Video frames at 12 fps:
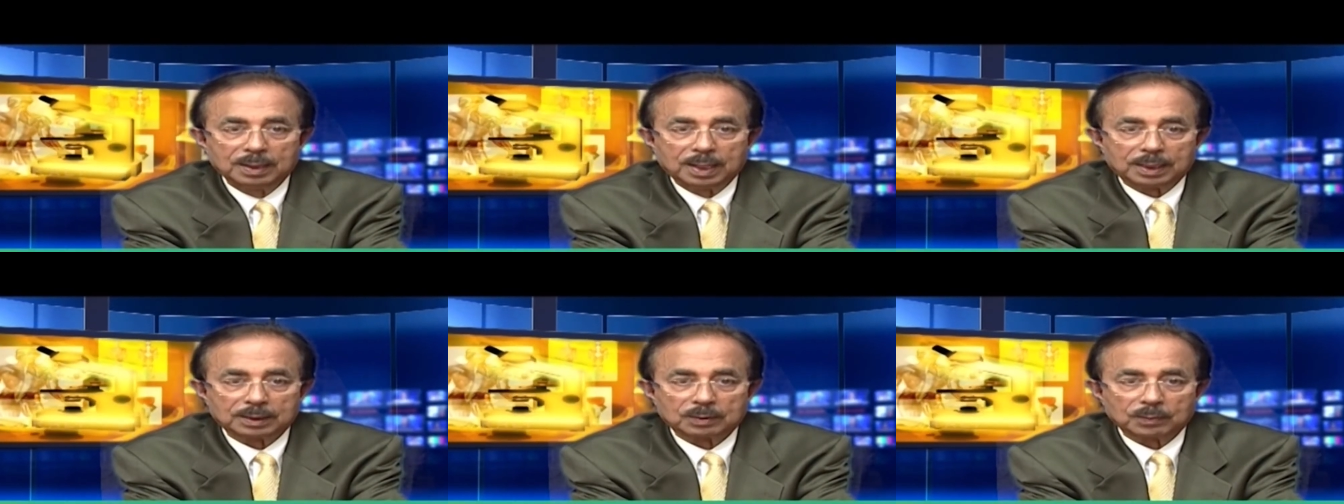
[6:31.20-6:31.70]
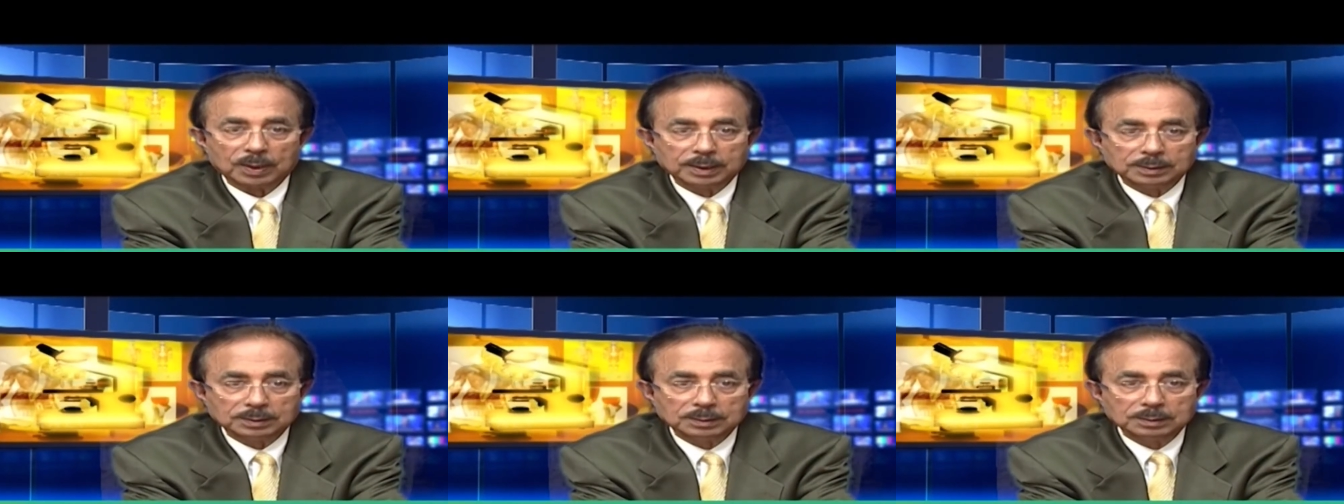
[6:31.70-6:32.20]

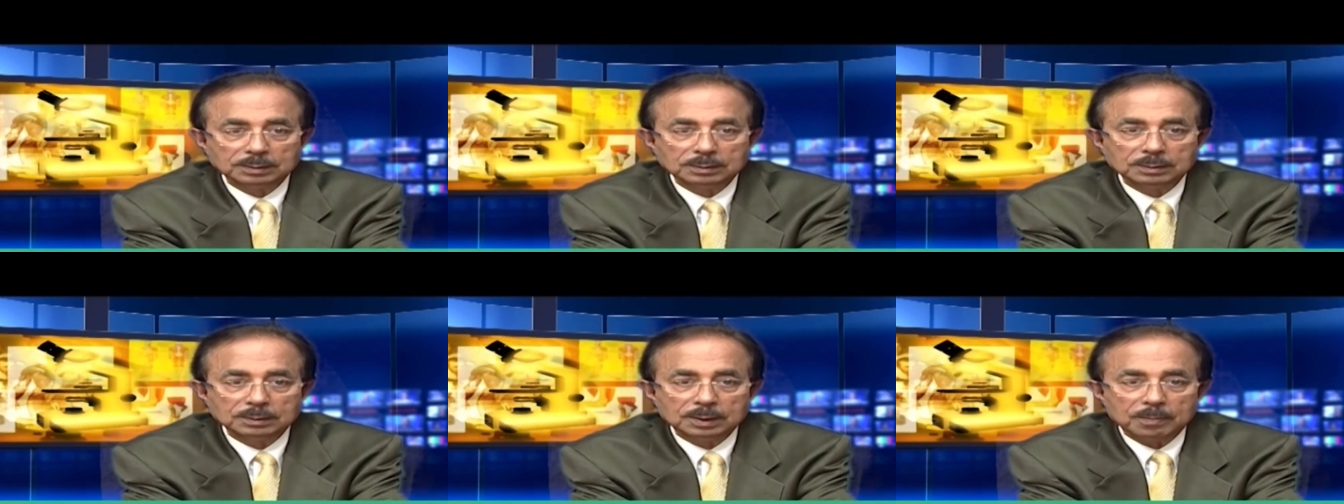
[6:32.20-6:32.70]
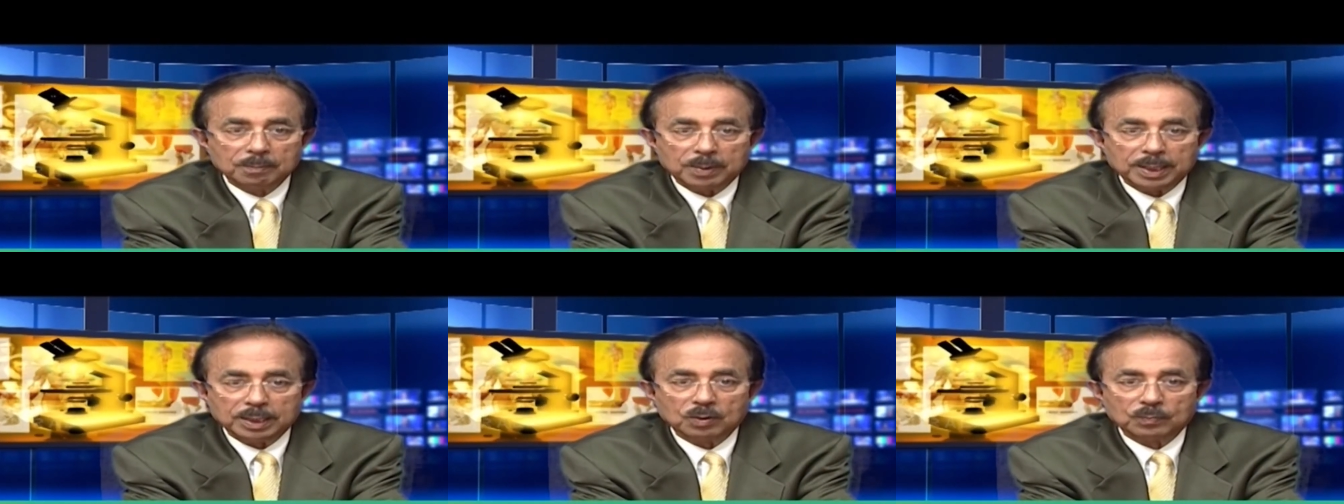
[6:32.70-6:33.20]
Otherwise,
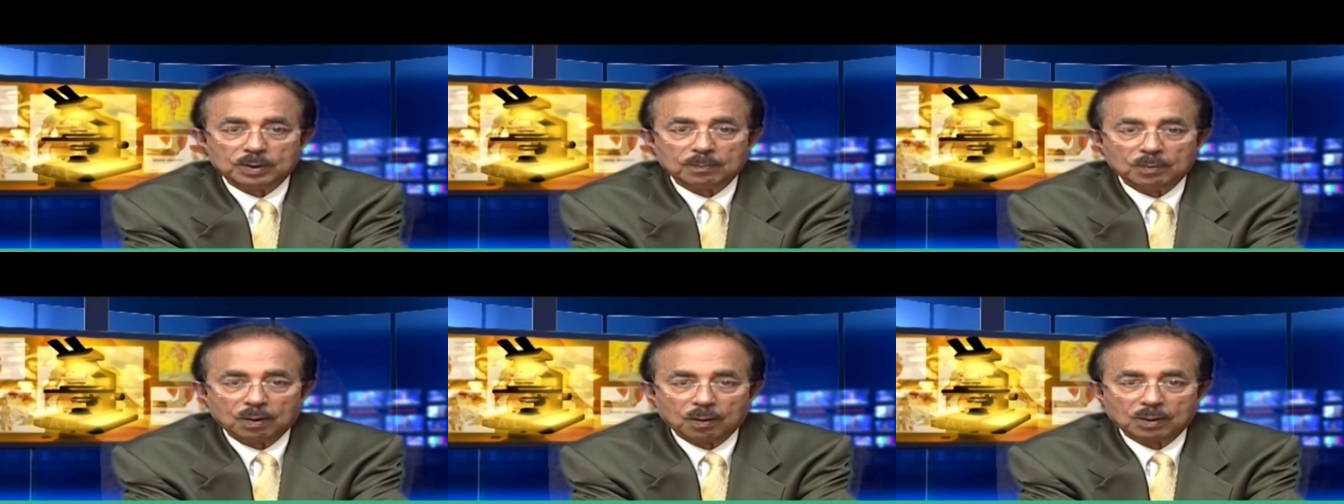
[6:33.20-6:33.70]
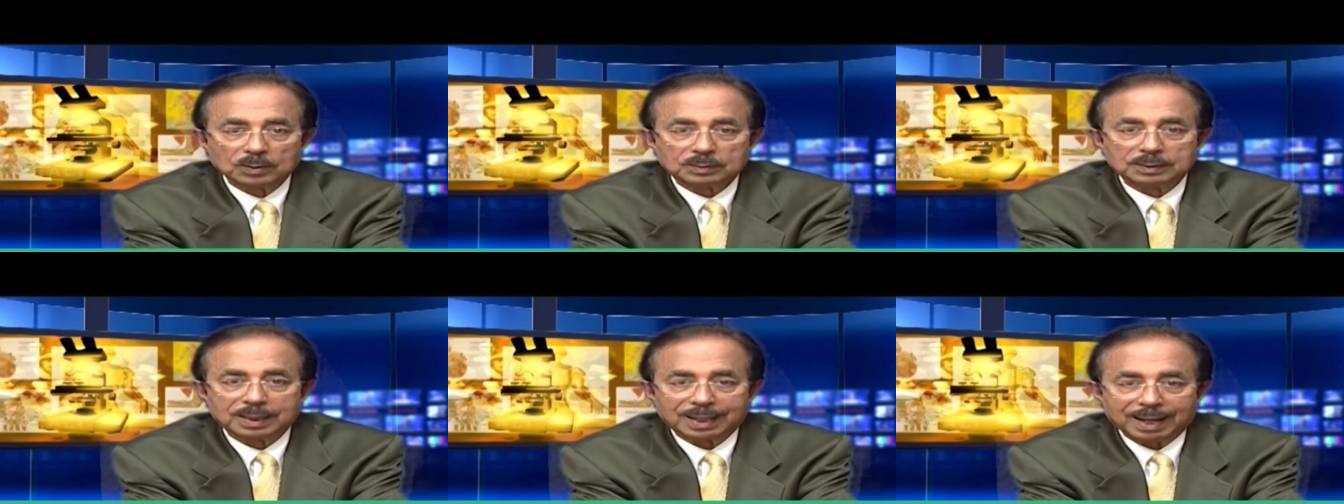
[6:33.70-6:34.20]
many of them
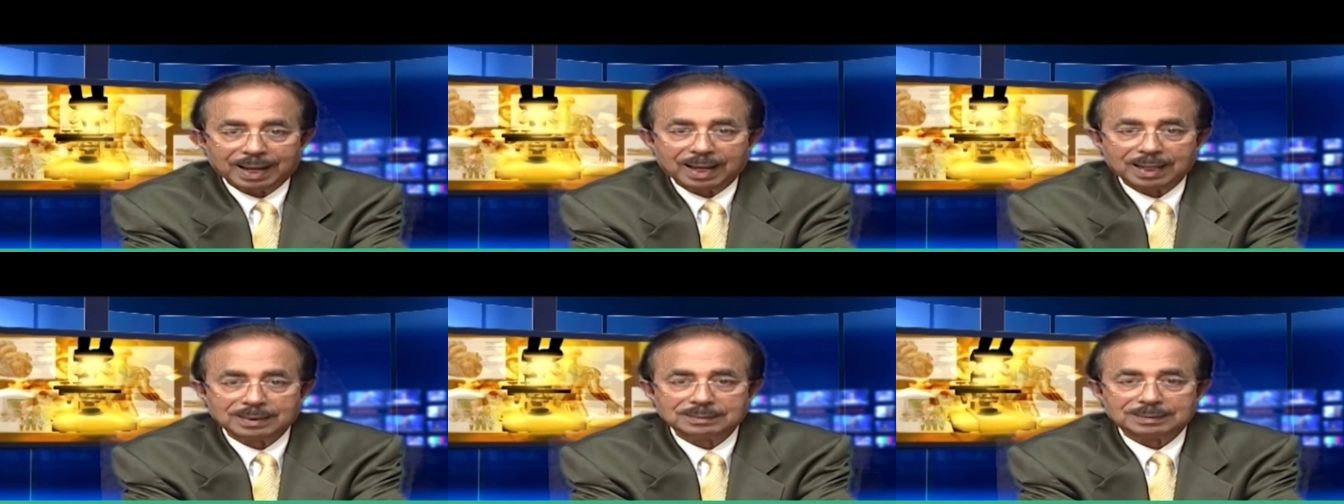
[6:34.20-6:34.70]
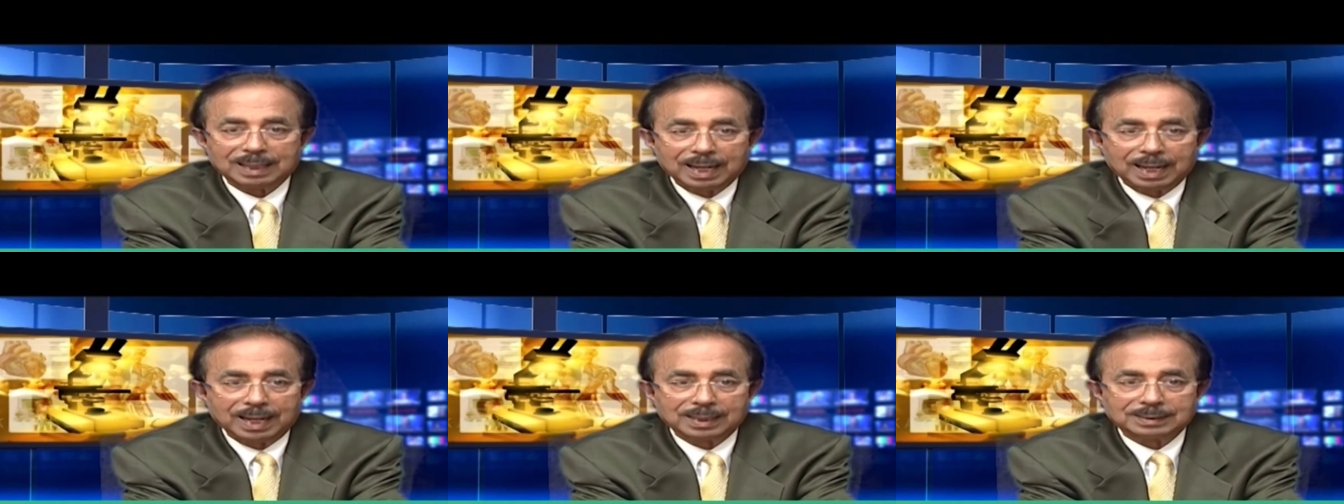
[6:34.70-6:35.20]
lost their hands,
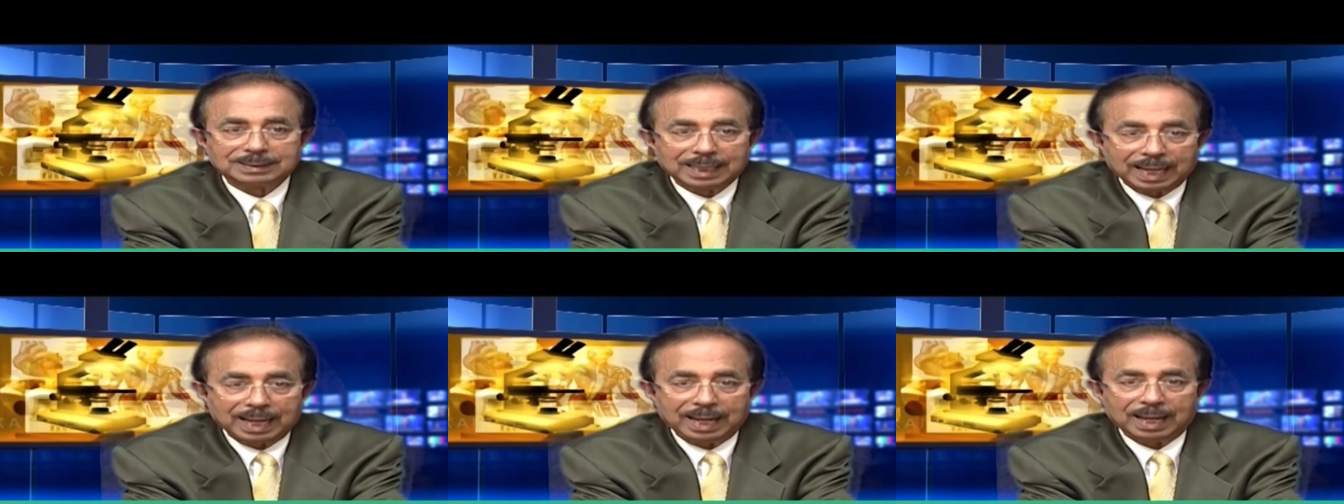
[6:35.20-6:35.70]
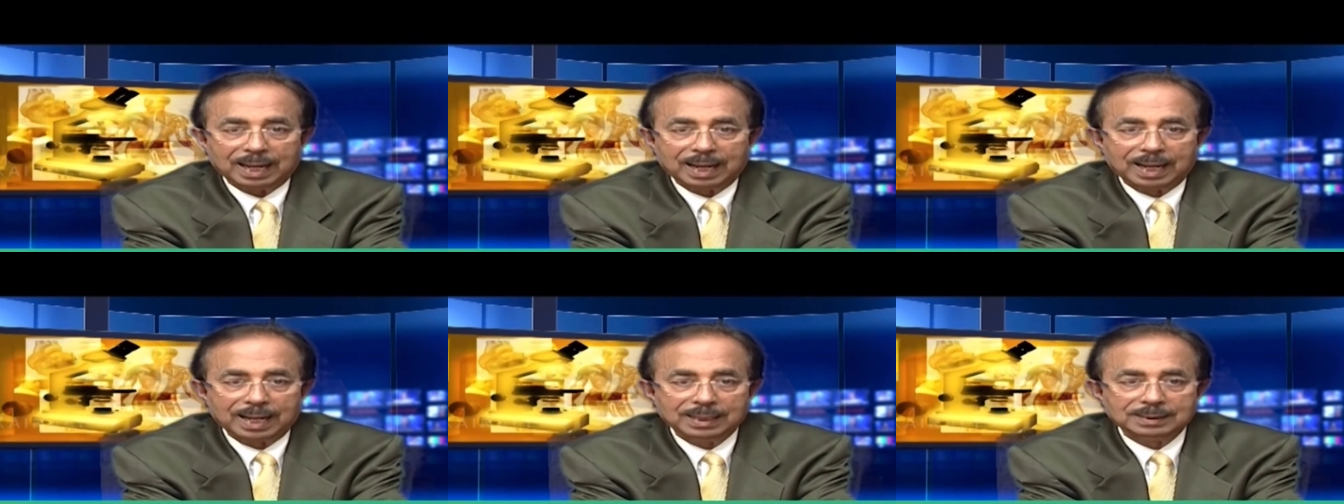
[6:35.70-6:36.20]
legs,
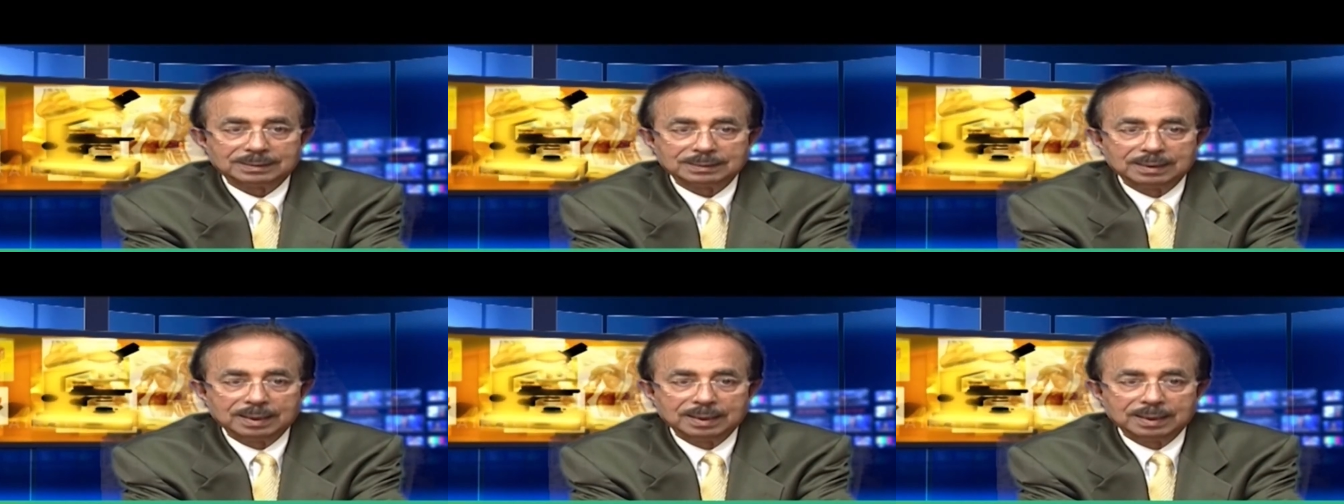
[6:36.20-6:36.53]
eyes,